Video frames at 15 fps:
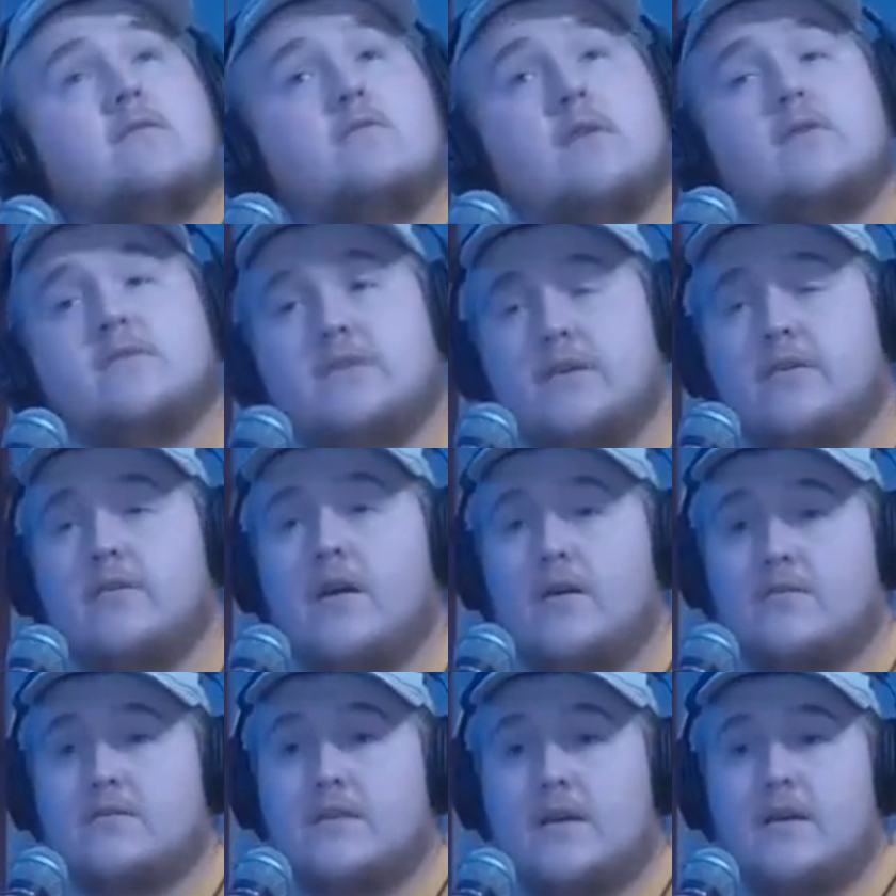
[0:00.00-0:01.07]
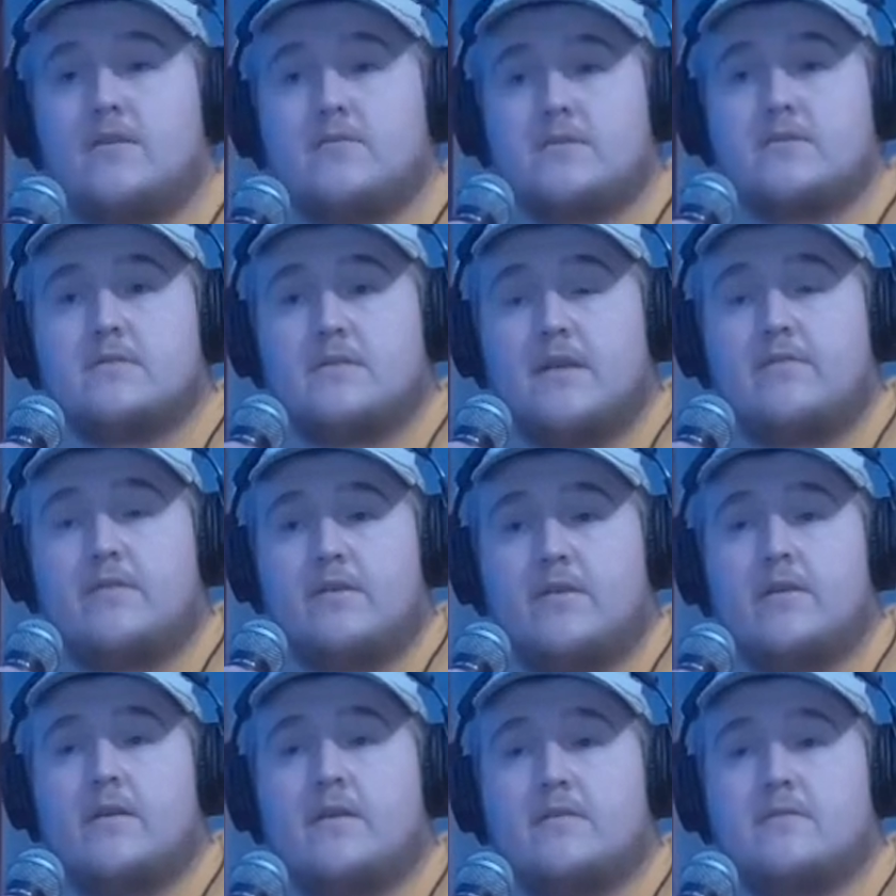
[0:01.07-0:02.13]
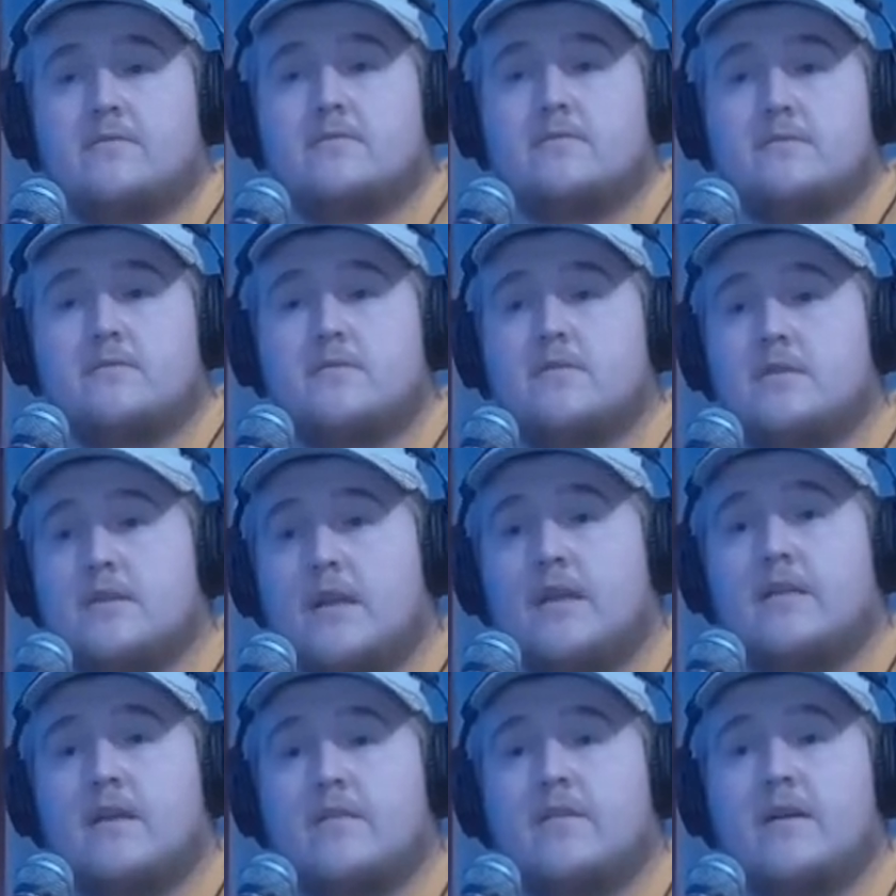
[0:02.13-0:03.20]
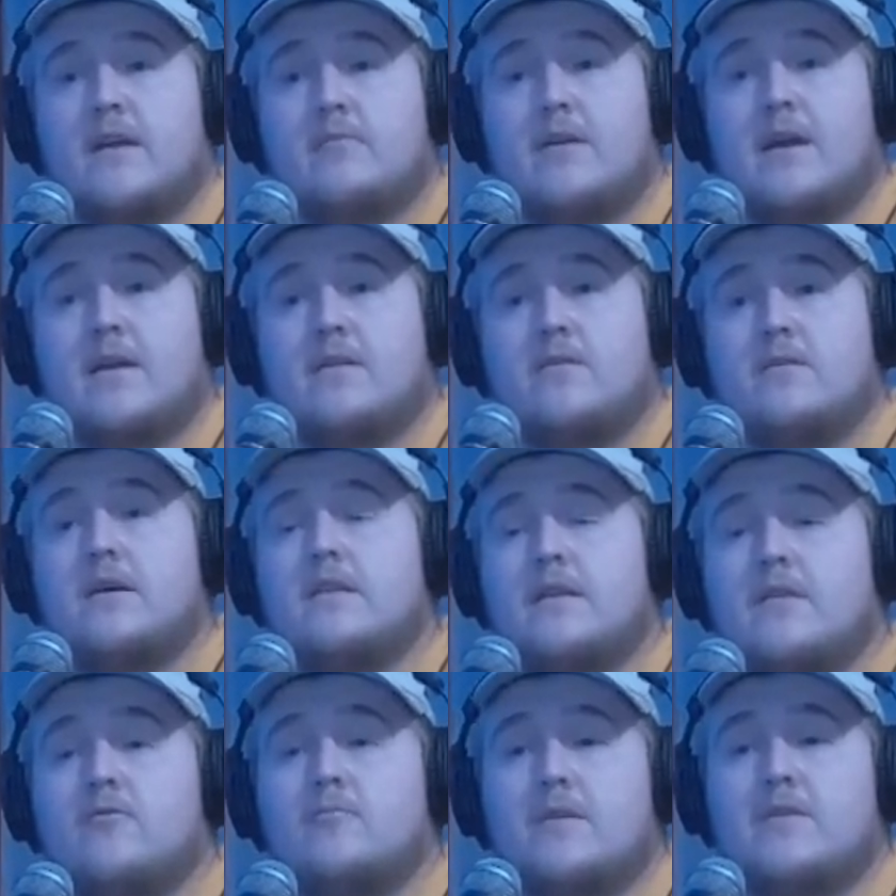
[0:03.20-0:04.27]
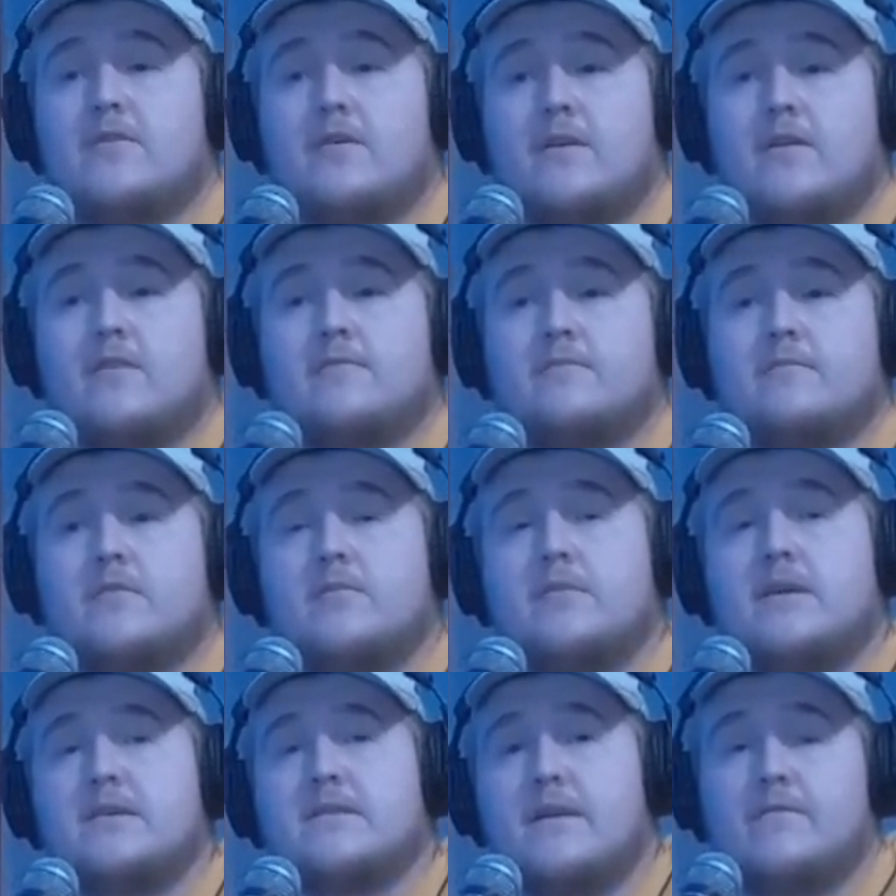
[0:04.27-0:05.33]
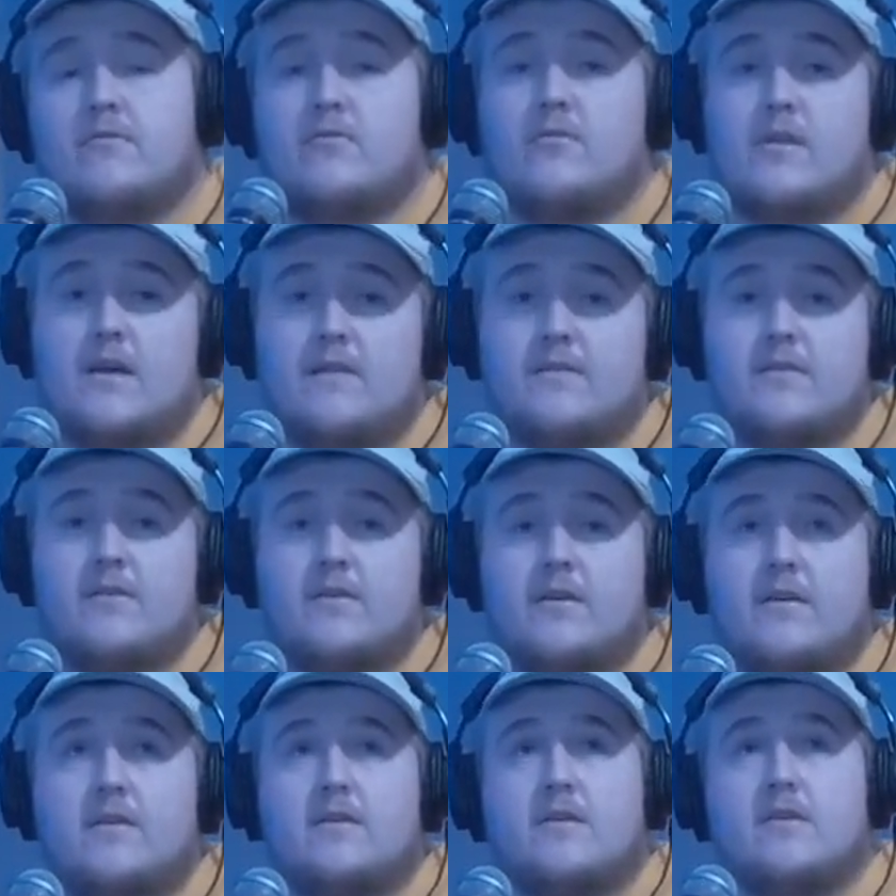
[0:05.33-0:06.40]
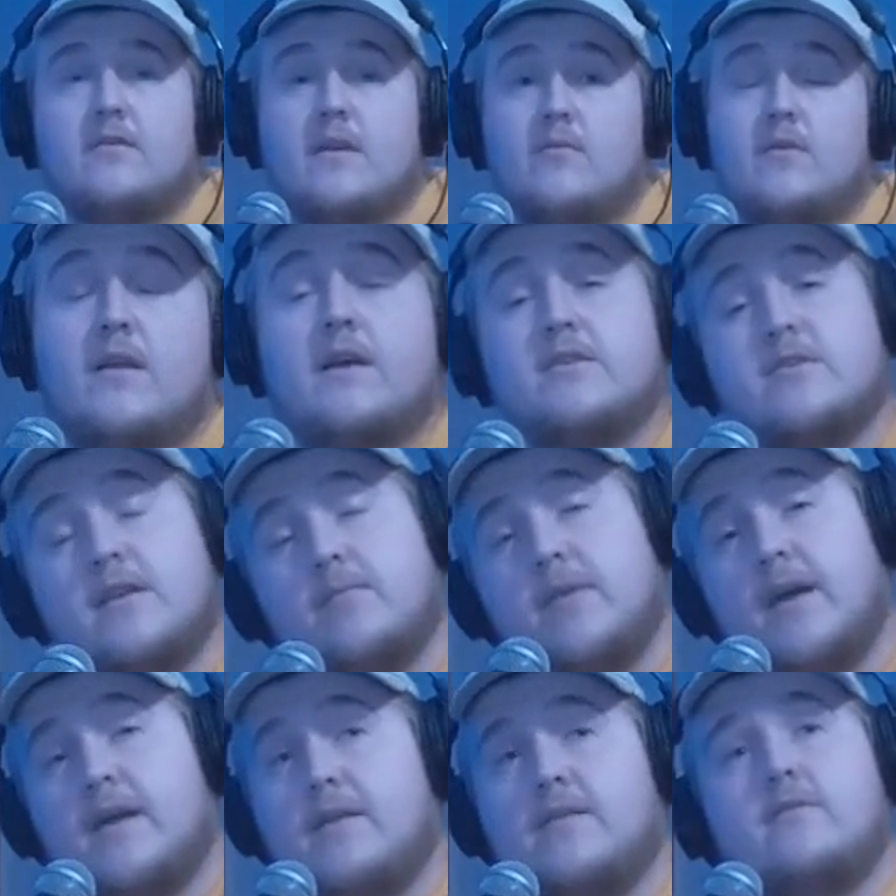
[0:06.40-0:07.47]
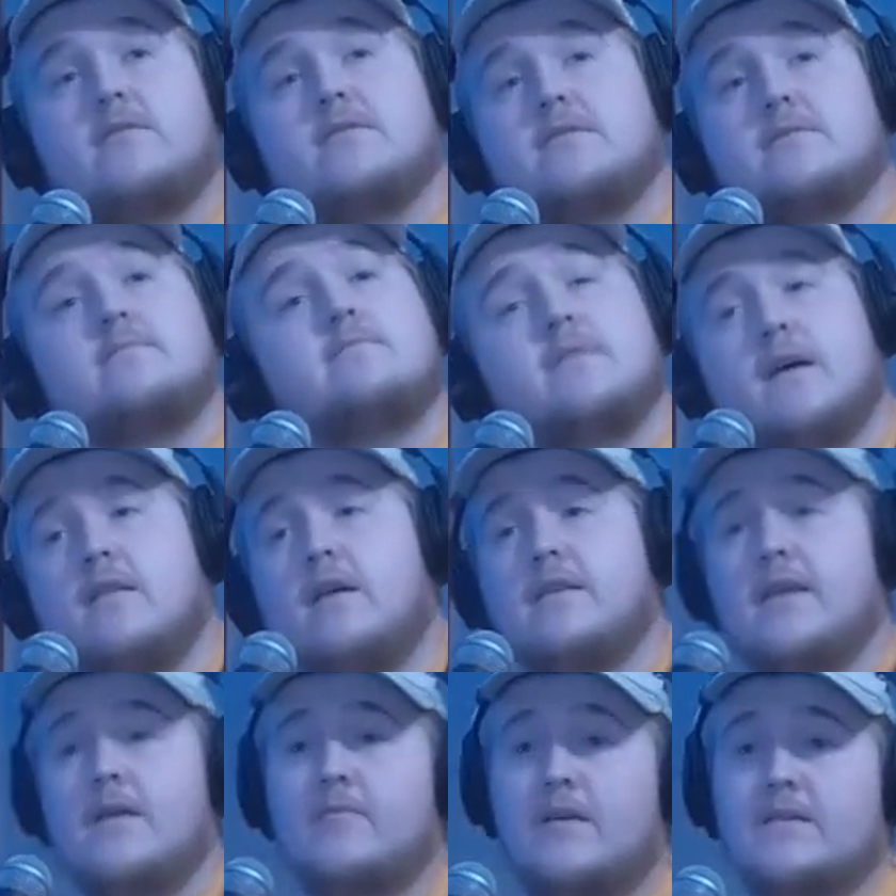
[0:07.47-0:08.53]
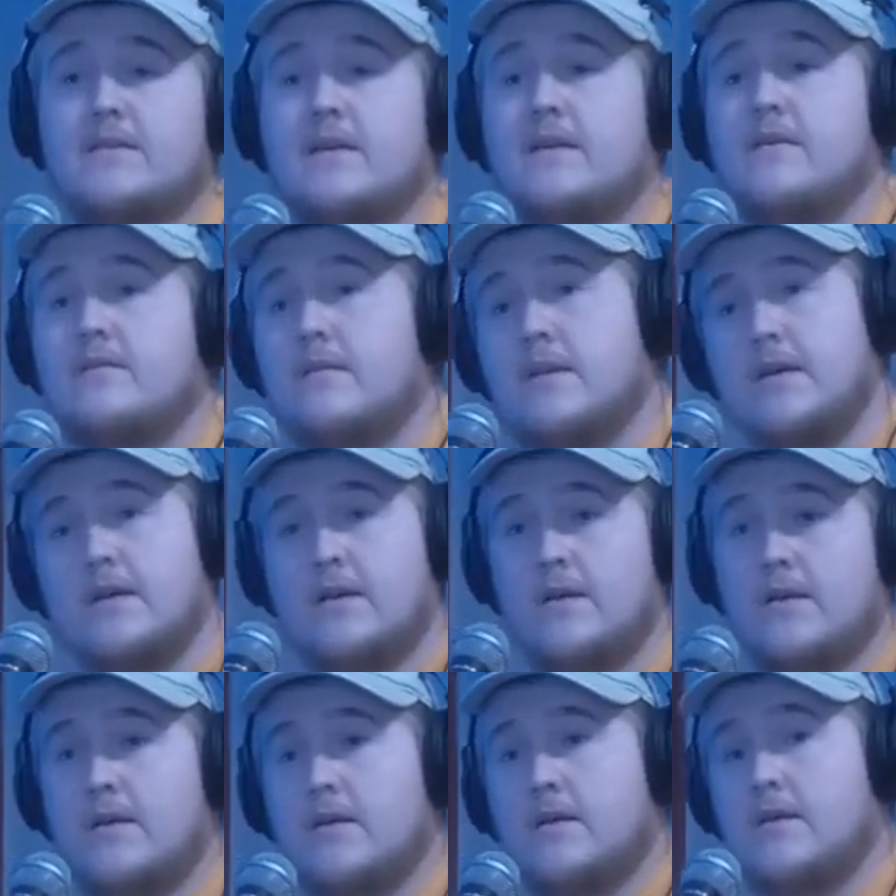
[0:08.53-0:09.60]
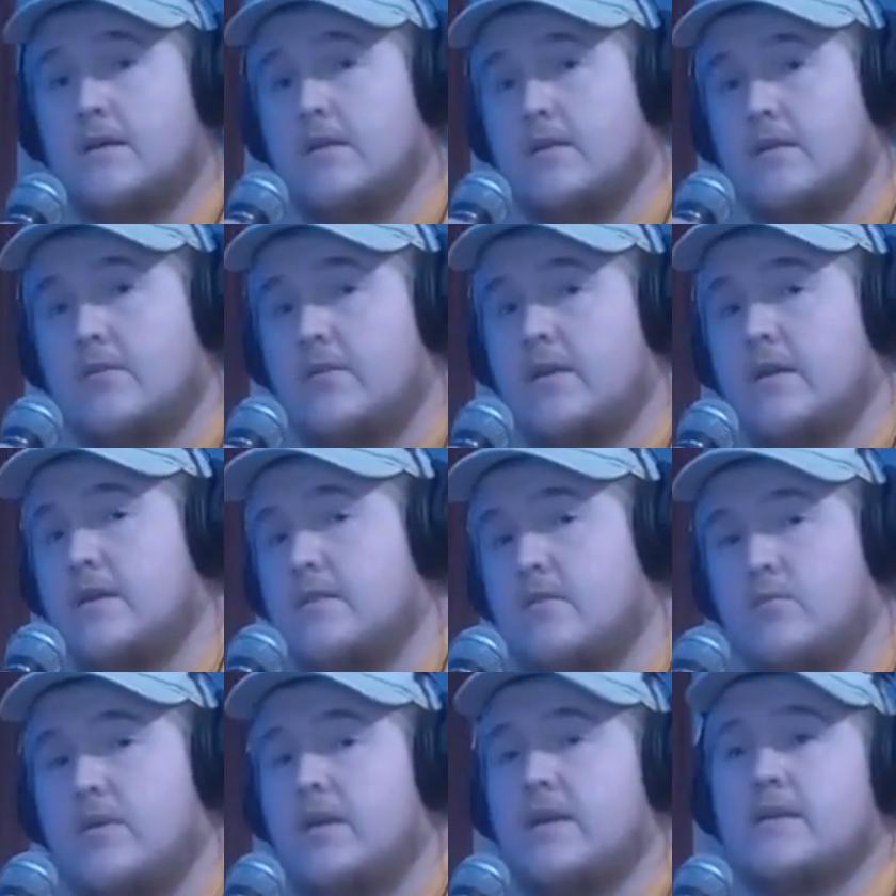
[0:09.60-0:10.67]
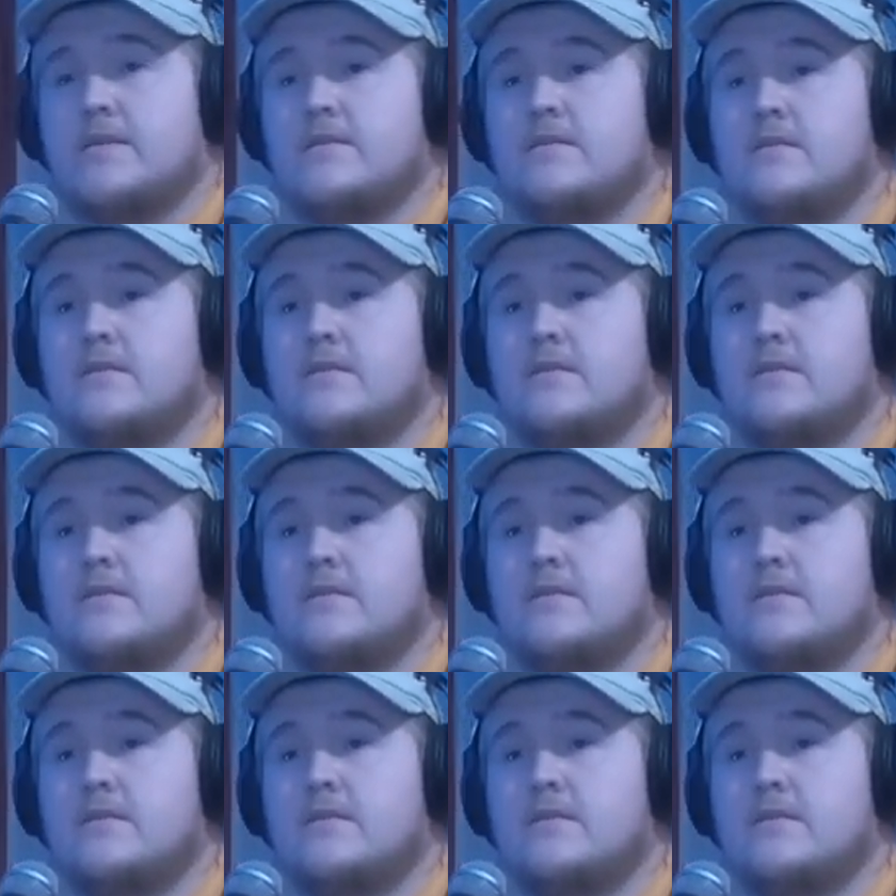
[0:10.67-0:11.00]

when I was younger, I would say it was definitely turkey hunting. And I think if I get back into it, I think it would be turkey hunting. But being as I've grown out of turkey hunting here, and I to actually get back into it, just not a lot of time. Like I said, uh, you only get the weekends